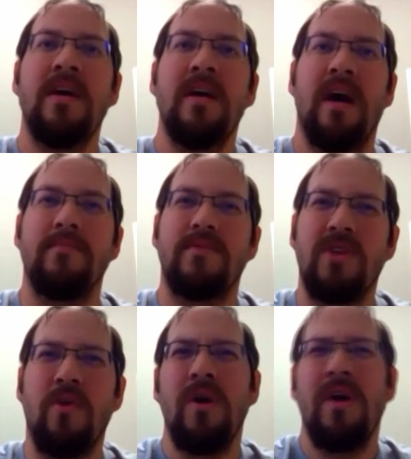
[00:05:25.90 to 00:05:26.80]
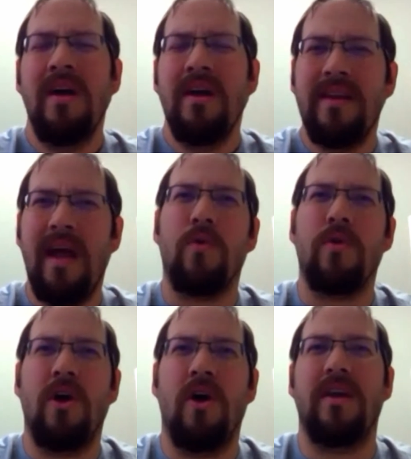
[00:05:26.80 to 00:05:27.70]
So now we're
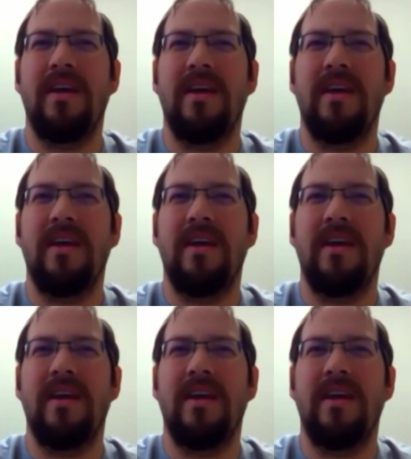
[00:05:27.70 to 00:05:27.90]
talking